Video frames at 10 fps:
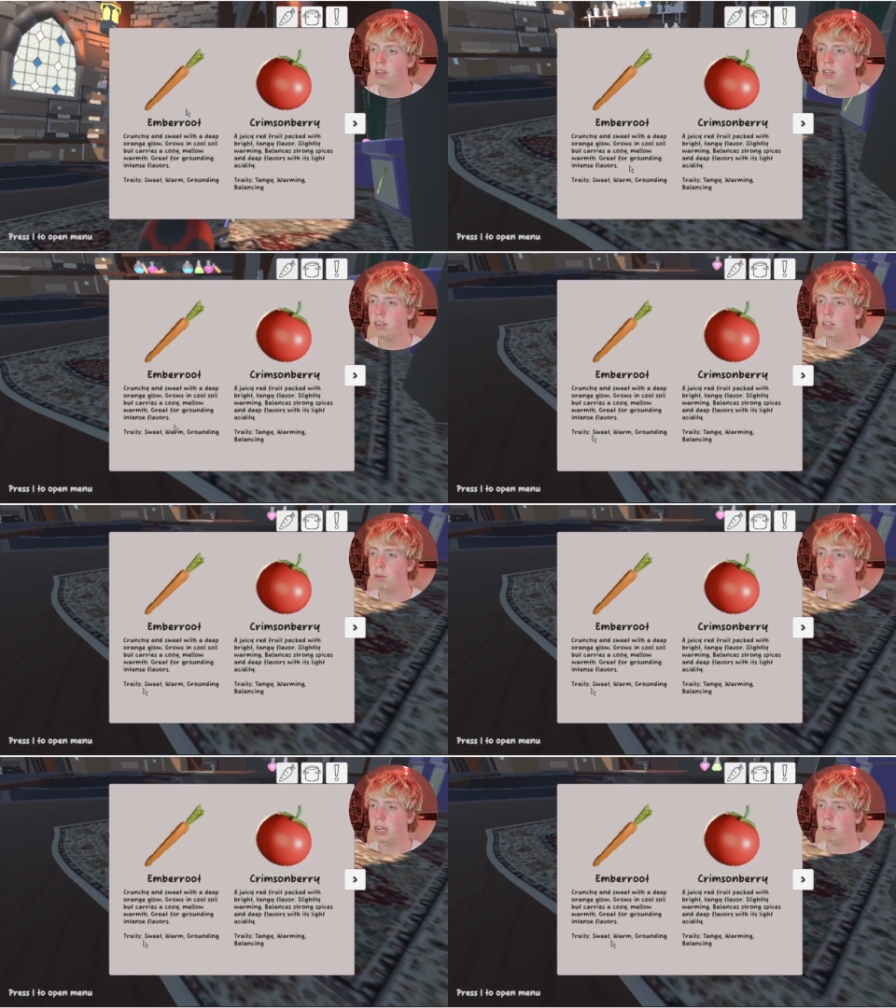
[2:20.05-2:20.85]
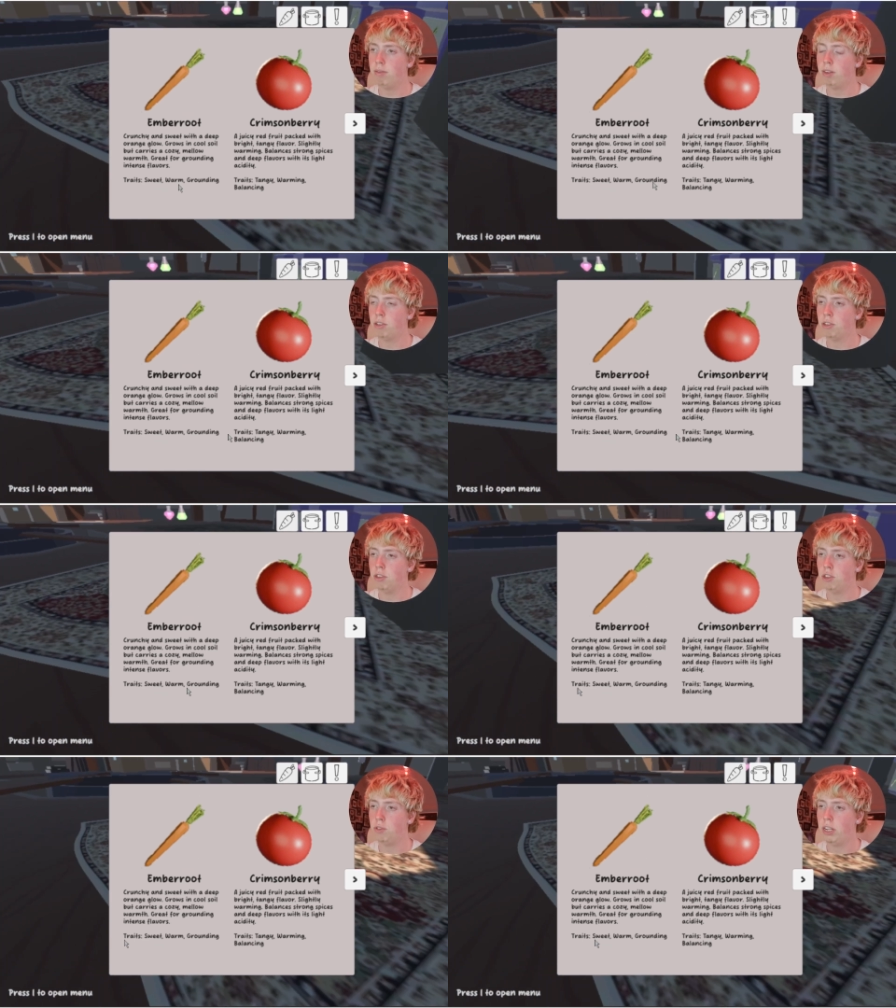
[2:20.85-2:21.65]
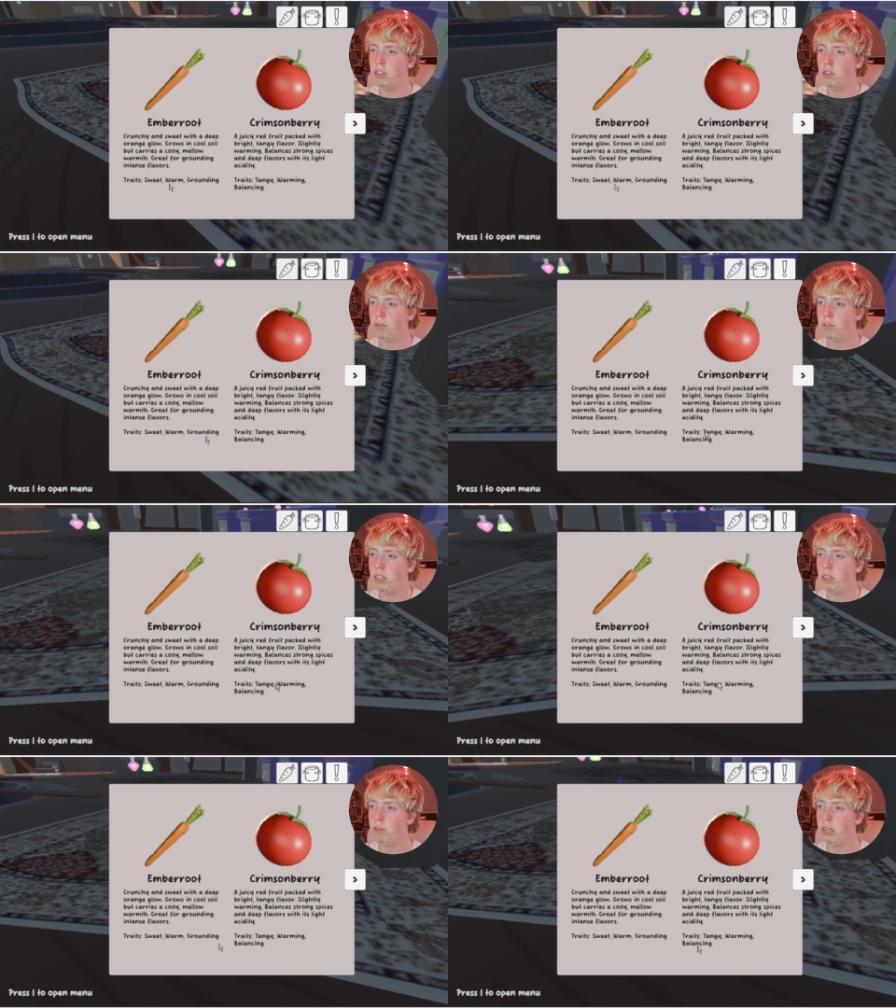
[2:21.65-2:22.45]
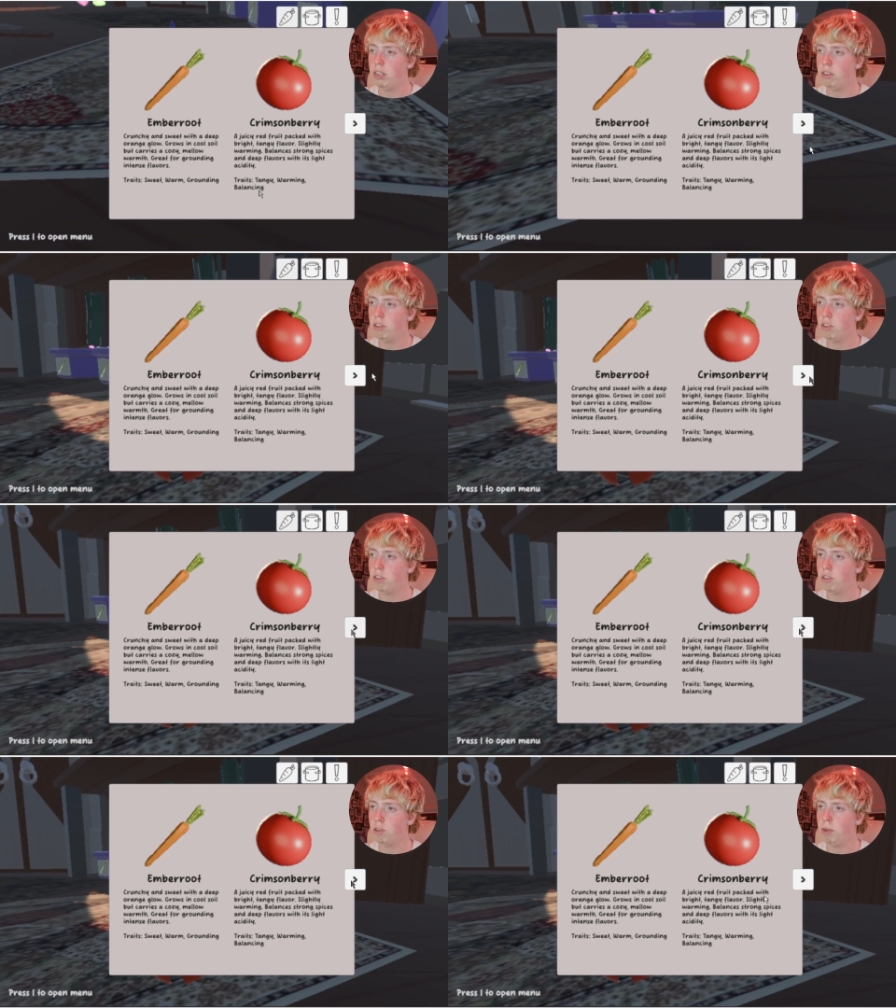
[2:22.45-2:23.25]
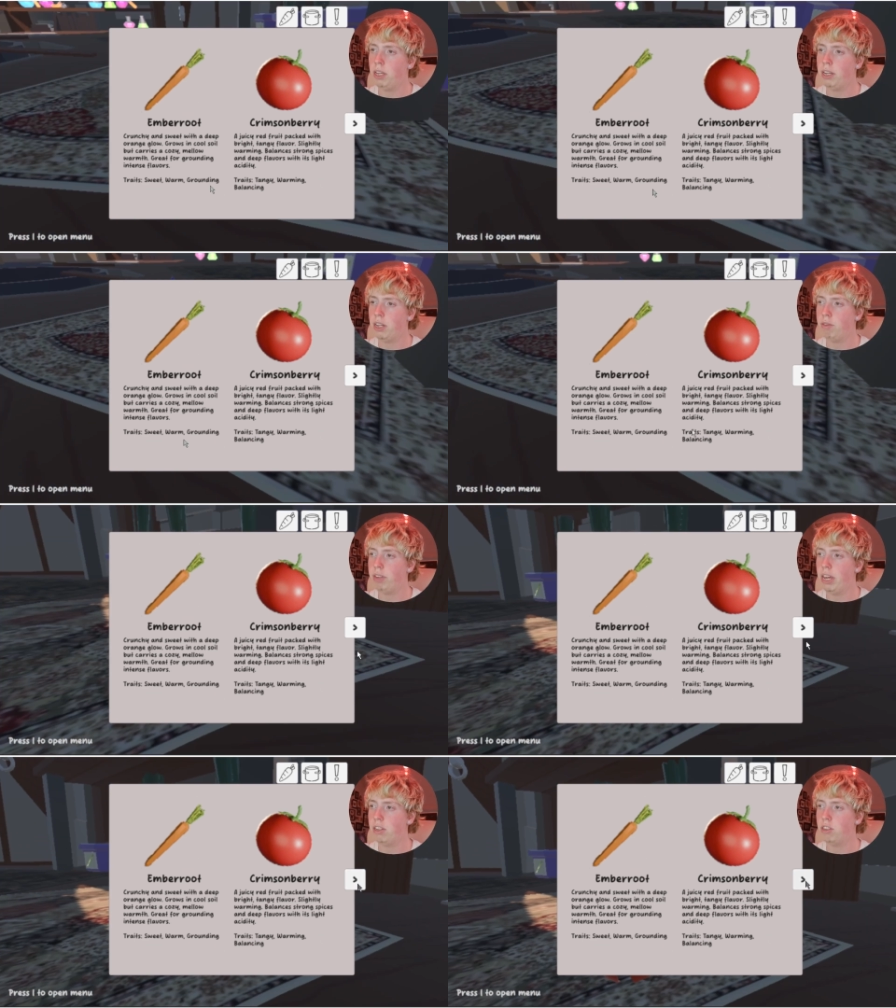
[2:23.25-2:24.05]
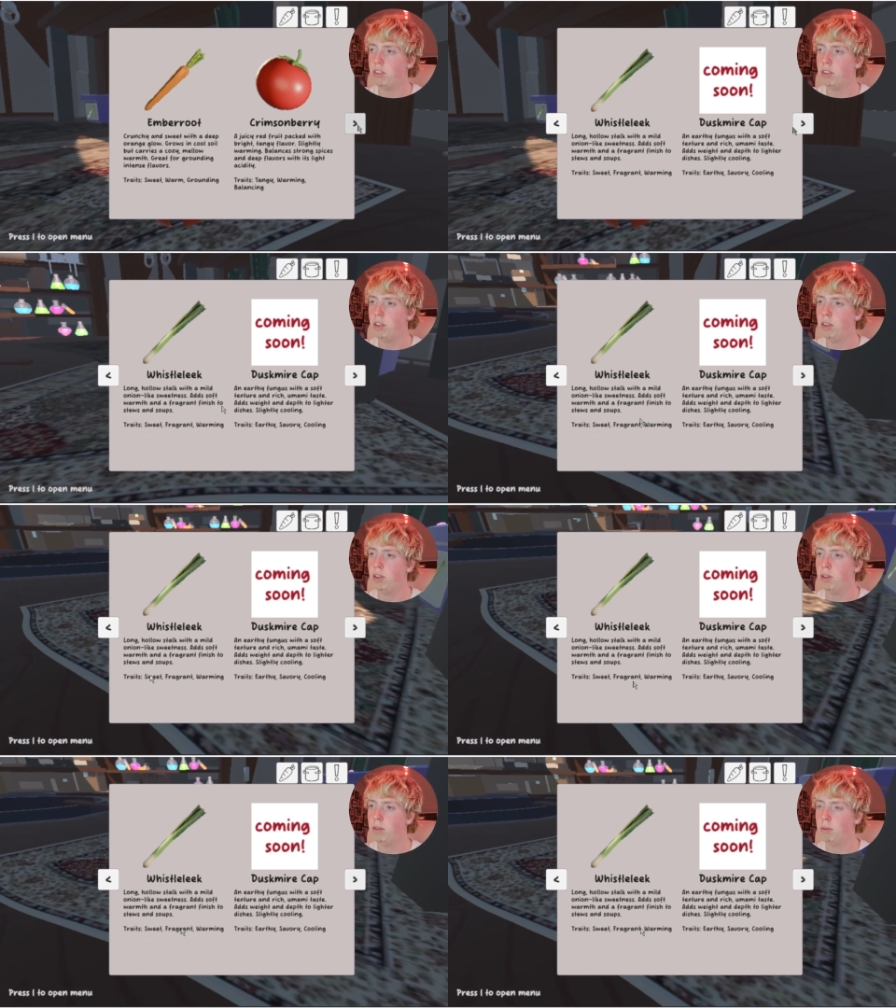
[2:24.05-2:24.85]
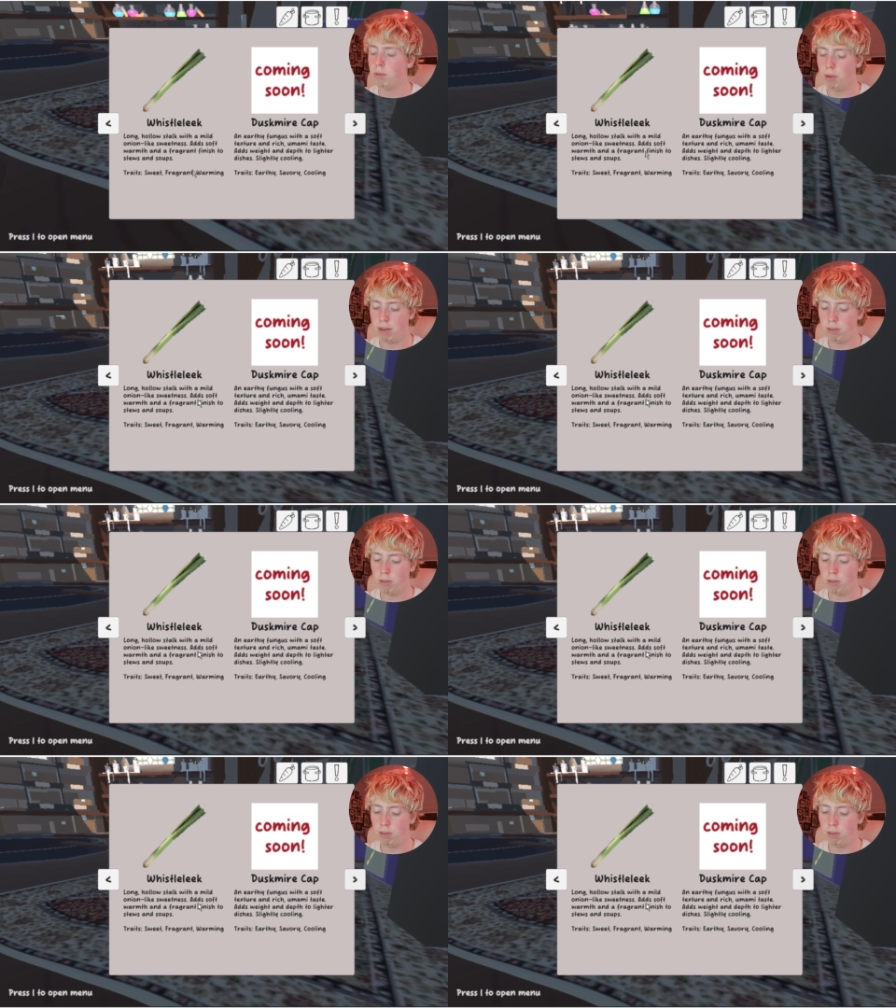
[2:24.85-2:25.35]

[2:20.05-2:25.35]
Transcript: And here we have also the traits of the ingredients, so we can kind of guess what we have to